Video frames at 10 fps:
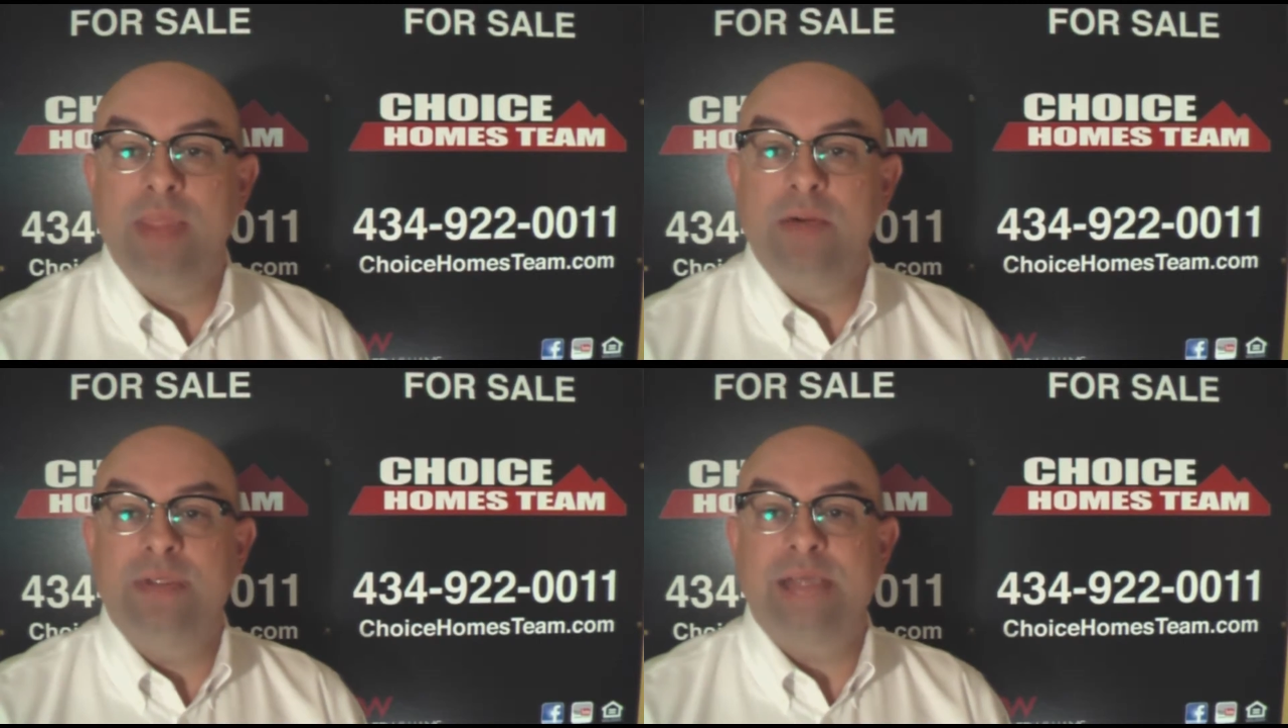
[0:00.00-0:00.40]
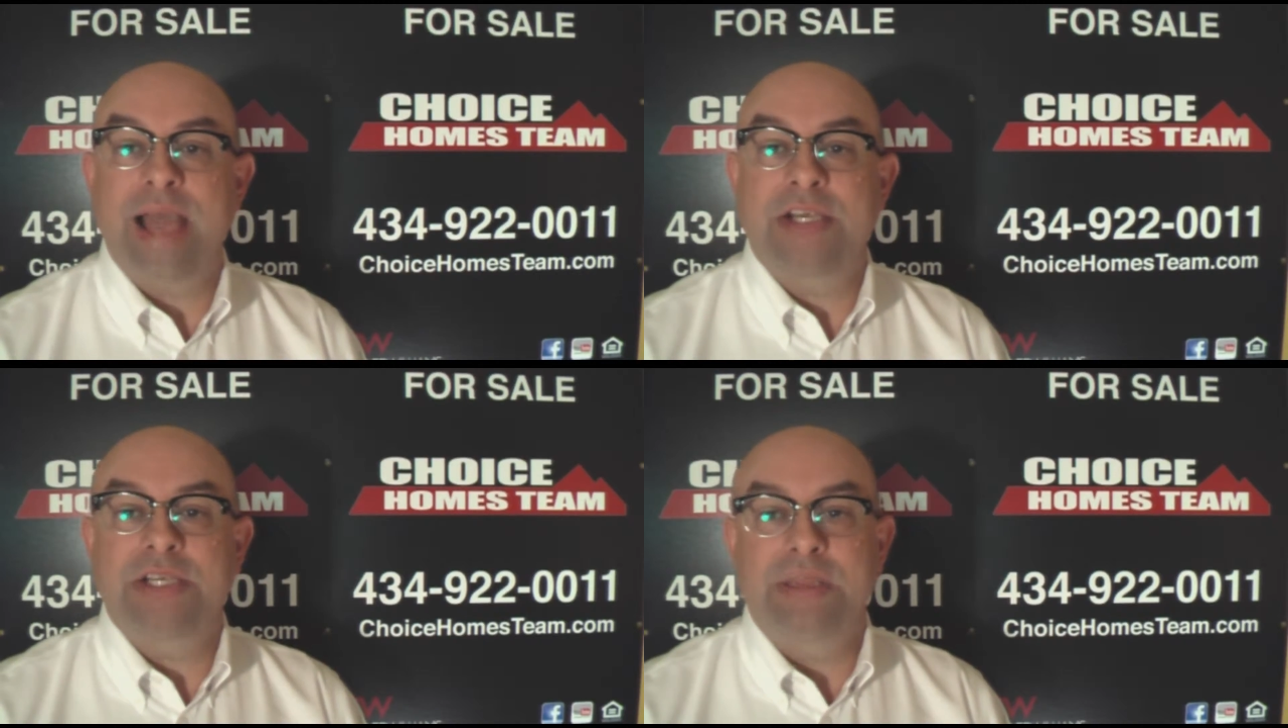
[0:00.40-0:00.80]
that was
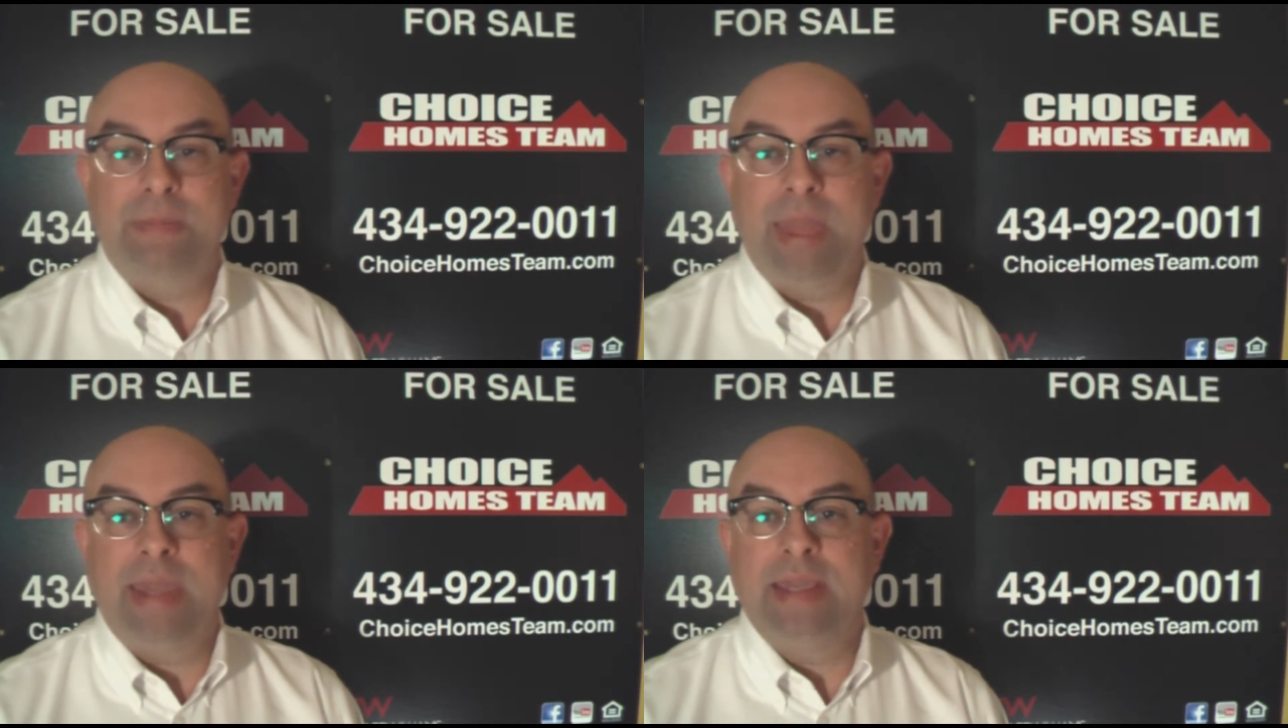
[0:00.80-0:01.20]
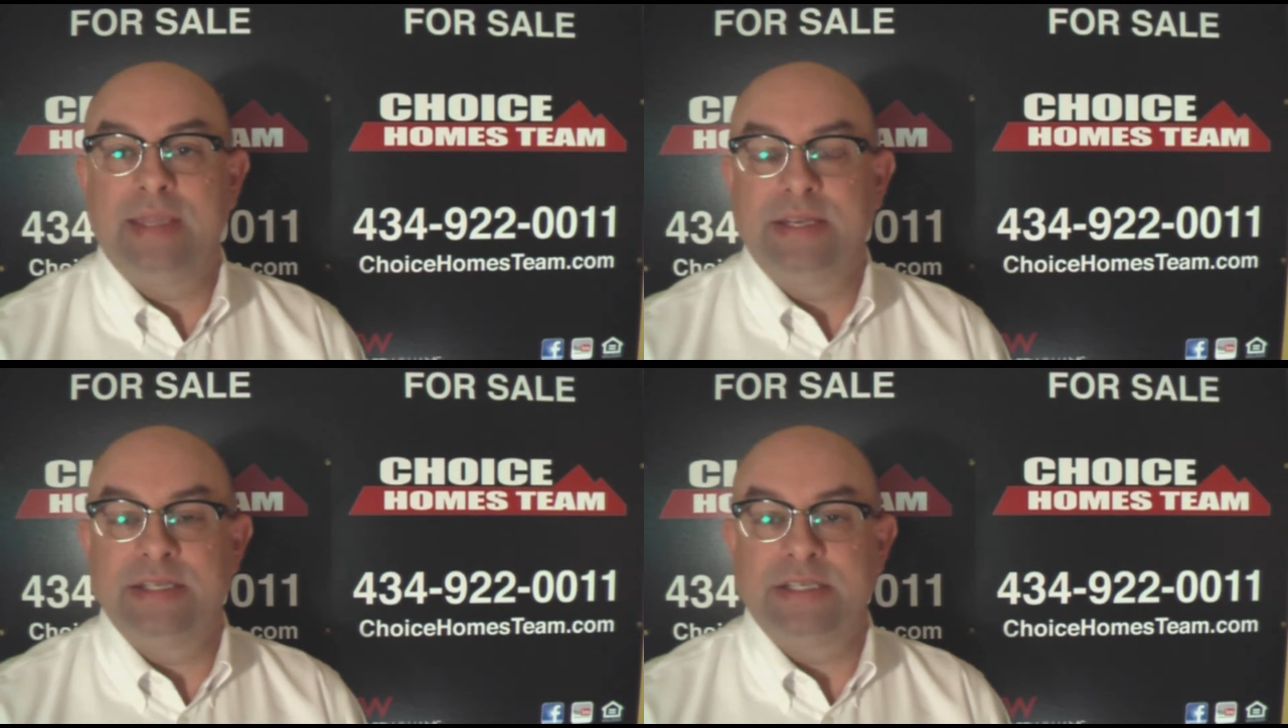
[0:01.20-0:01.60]
actually making
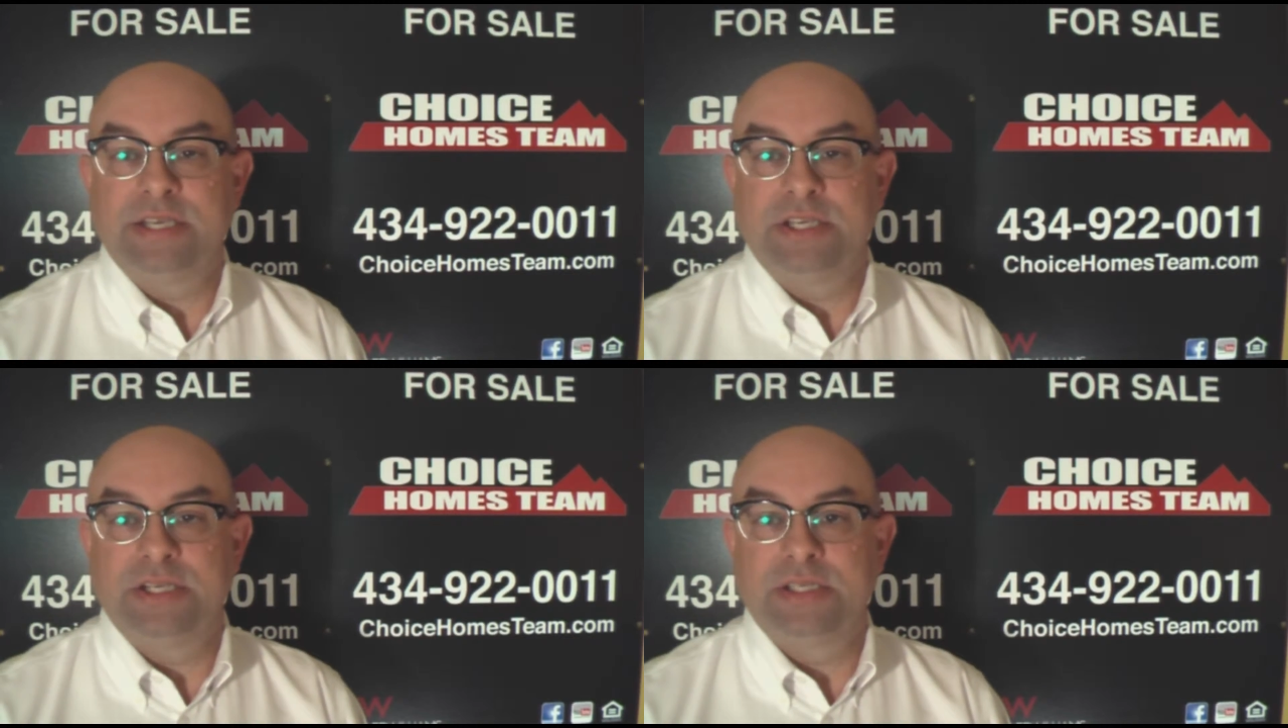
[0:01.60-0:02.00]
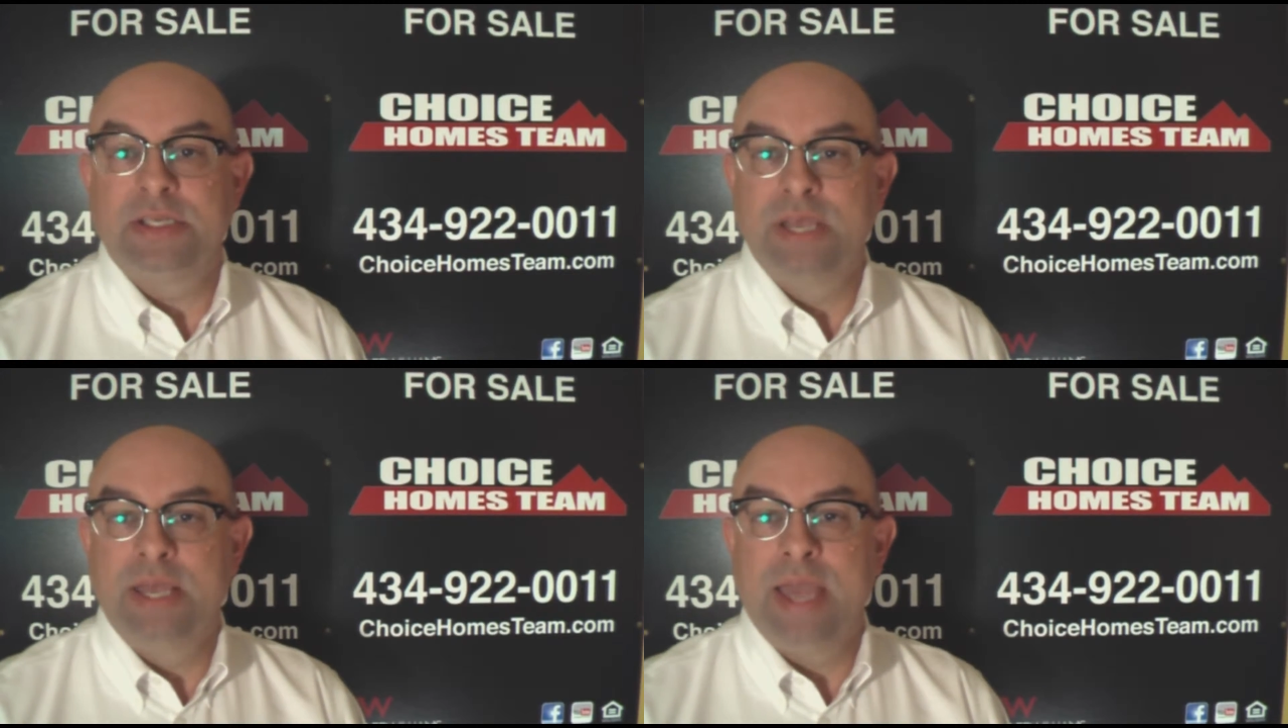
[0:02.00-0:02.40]
the decisions.